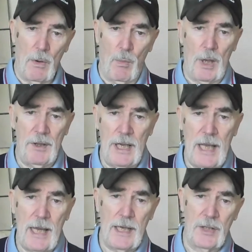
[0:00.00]
when the
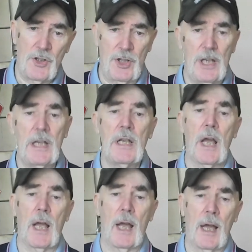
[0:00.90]

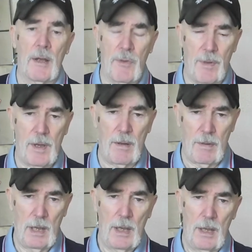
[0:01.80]
ANC
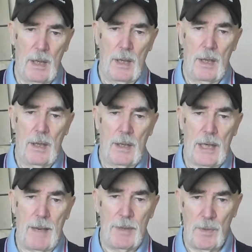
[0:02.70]

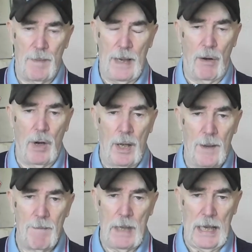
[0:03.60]
came into power
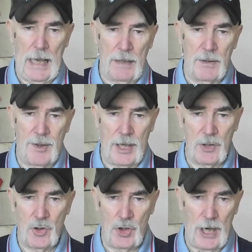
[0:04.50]
and
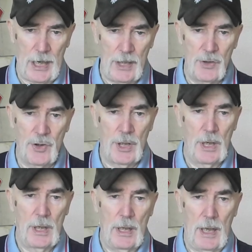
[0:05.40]
things changed.
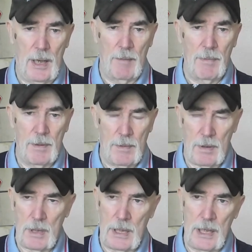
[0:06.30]

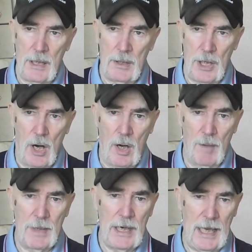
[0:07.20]
The
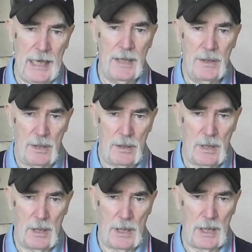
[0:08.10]
army hid
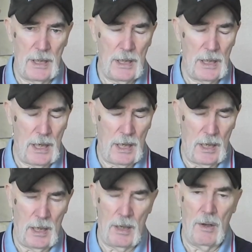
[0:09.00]
the
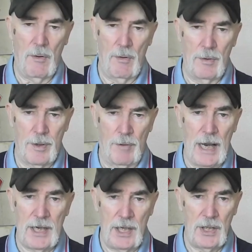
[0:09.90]

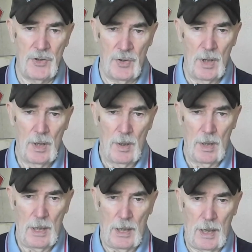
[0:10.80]
recce
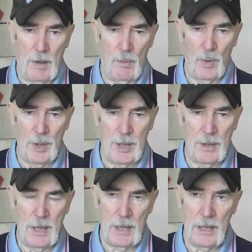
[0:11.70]

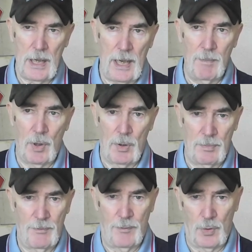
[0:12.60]
within the
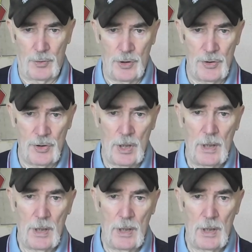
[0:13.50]
airborne forces,